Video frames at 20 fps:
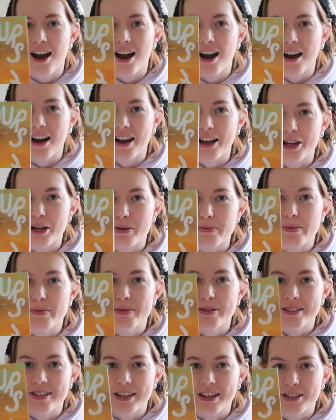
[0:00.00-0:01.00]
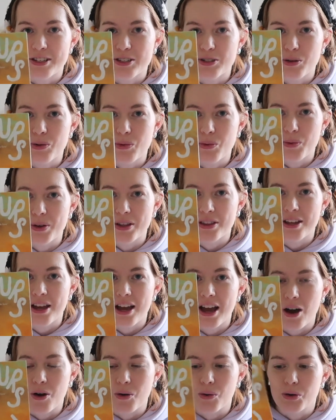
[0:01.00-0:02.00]
I am obsessed with
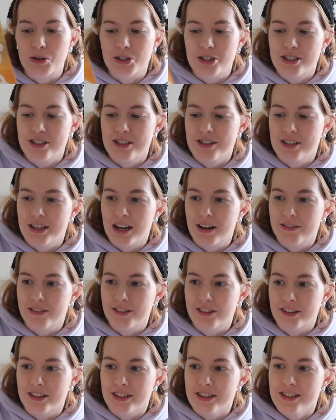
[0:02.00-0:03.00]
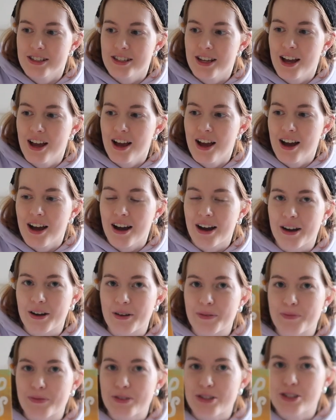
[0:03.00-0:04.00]
how gorgeous this cover is.
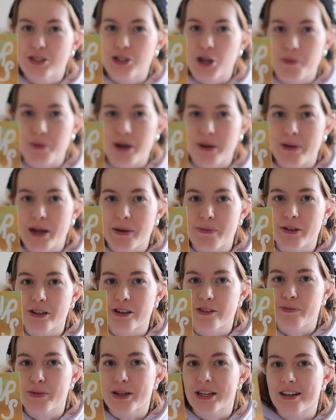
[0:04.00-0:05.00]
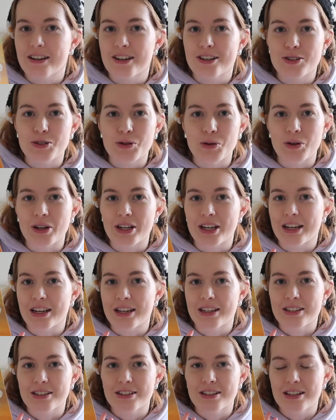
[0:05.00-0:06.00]
So many people have been talking
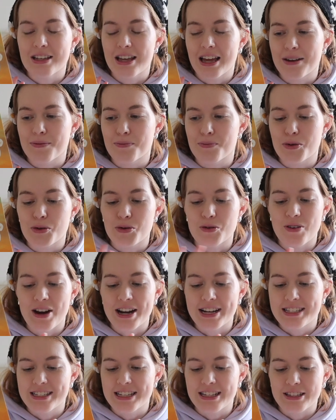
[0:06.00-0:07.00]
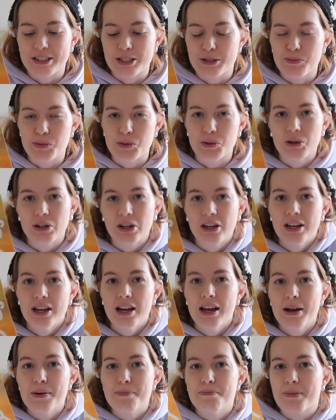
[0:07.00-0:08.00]
and praising this book.
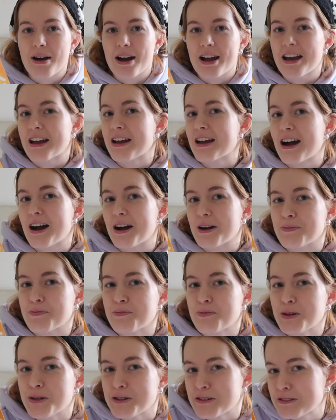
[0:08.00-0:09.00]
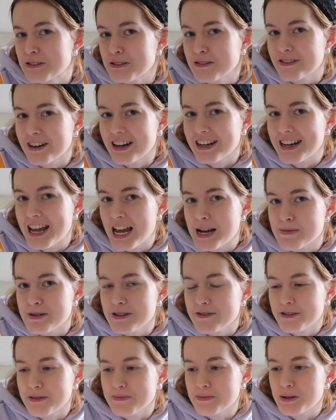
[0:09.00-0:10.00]
My beautiful friend Emma
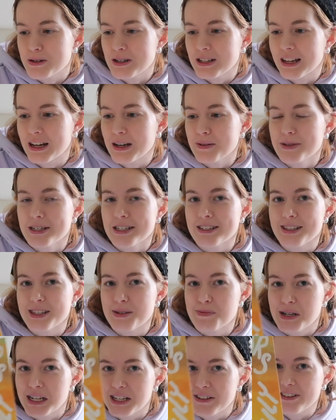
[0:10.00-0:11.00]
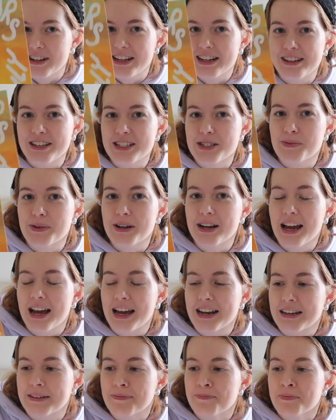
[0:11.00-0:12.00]
from book club is in the middle of reading this one,
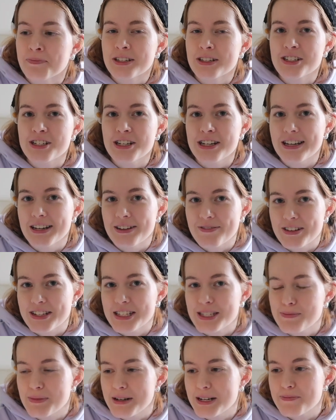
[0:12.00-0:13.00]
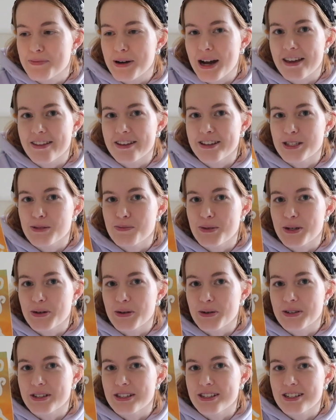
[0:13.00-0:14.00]
and she convinced me to buy this
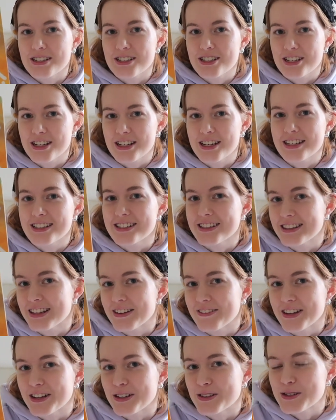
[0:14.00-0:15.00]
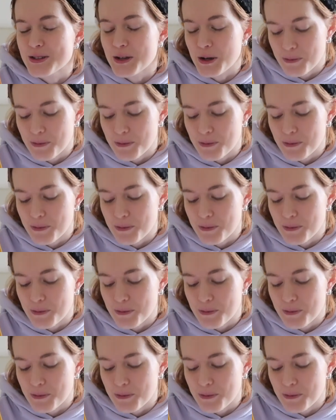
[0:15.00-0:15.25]
because she is loving it so